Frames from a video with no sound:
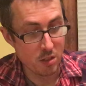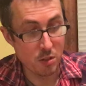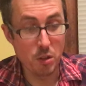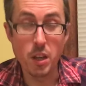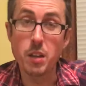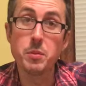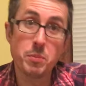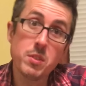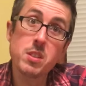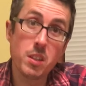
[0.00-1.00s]
so yeah,
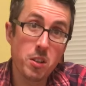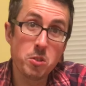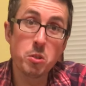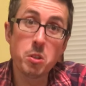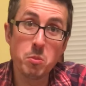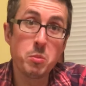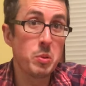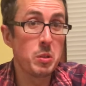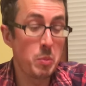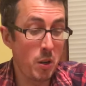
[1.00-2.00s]
Scoundrel can be
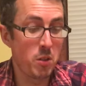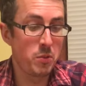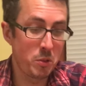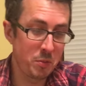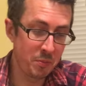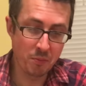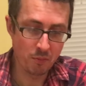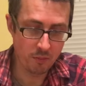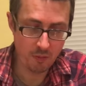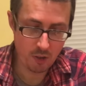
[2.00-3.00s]
pretty powerful
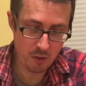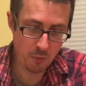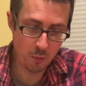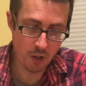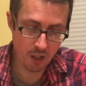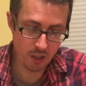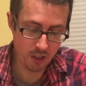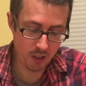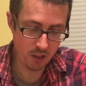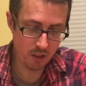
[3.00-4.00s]

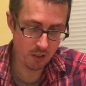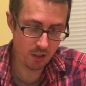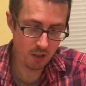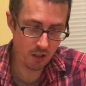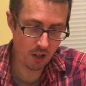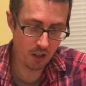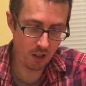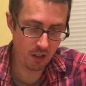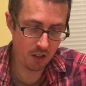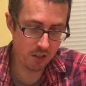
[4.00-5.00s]
when
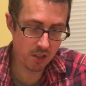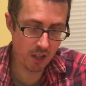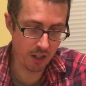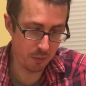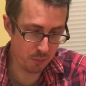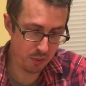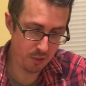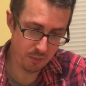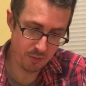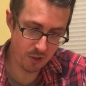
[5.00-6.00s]
uh, set up
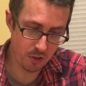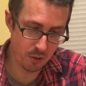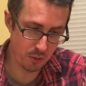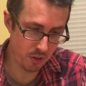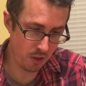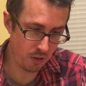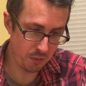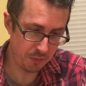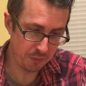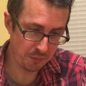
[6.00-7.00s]
to do so.
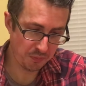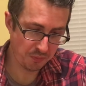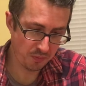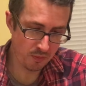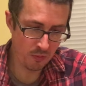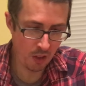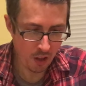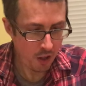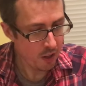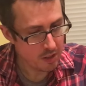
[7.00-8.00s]

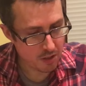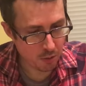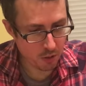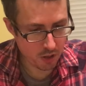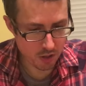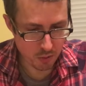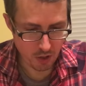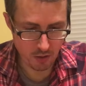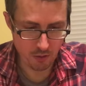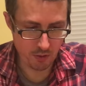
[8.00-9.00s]
So what else do
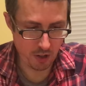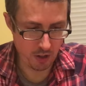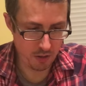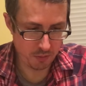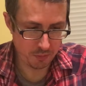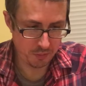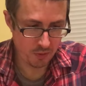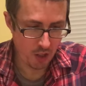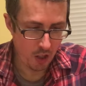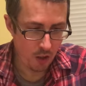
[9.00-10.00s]
we have over here?
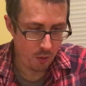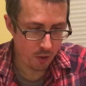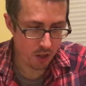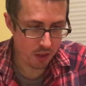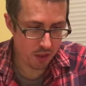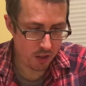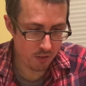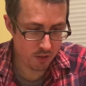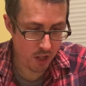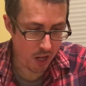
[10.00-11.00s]
We've got
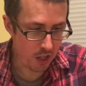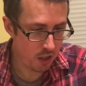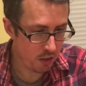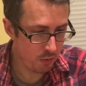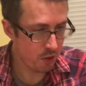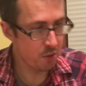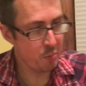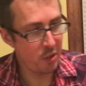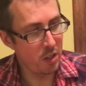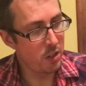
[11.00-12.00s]
Thieves' Knack, which is
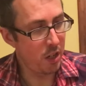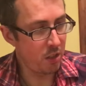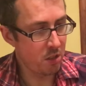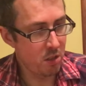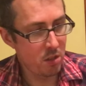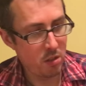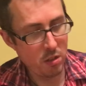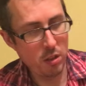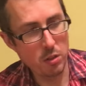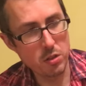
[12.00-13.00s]
pretty great.
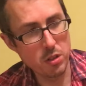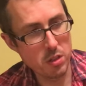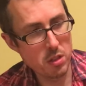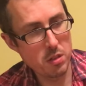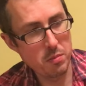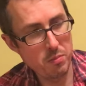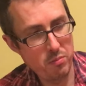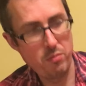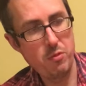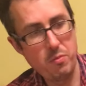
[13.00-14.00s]
You know, just
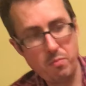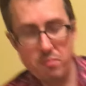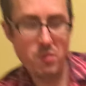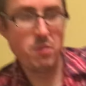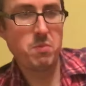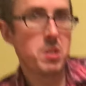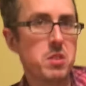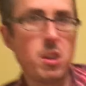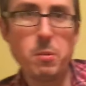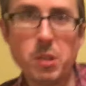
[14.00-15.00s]

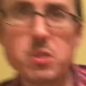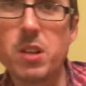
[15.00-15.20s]
disarming a